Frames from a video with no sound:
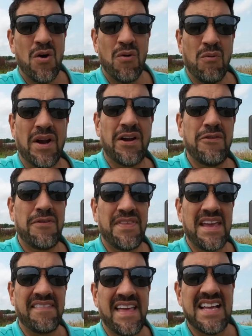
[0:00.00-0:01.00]
One other
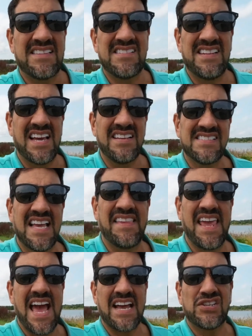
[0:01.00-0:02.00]
thing that's nice on
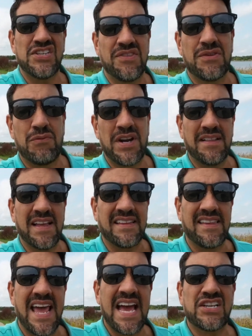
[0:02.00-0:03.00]
the Action 3, like
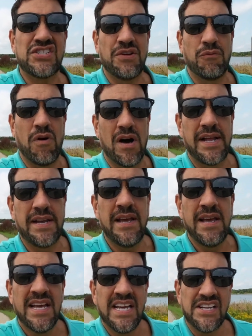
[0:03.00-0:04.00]
the Action 1,
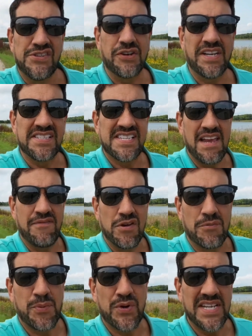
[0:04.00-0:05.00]
is you could save
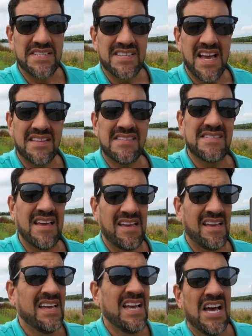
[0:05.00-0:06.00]
your presets.
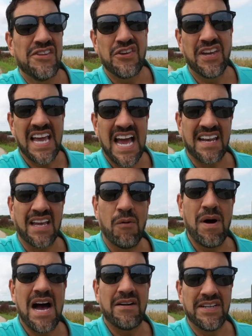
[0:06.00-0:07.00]
So you can kind of go
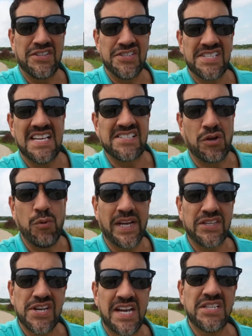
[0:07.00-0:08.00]
out and it just has a
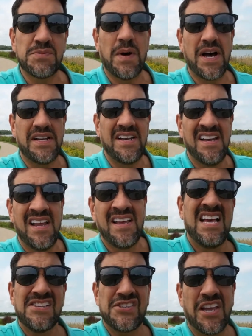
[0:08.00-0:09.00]
quick change button.
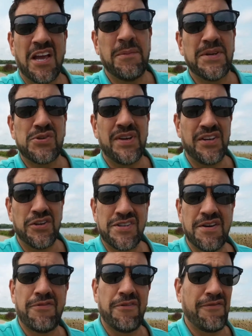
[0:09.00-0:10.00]
So you can go between your
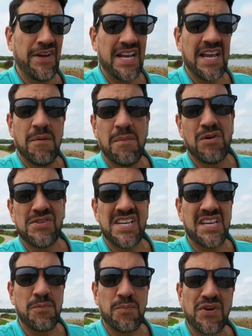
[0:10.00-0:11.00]
different video modes
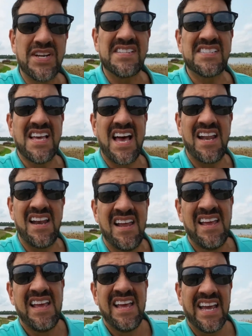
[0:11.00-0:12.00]
that you preset
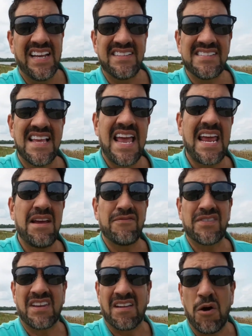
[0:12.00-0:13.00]
and saved,
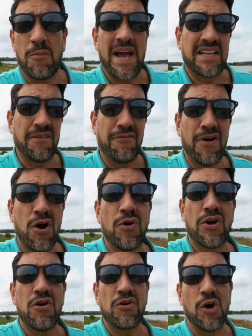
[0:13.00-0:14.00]
go back to
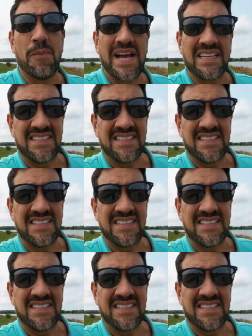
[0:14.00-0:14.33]
photo, go back to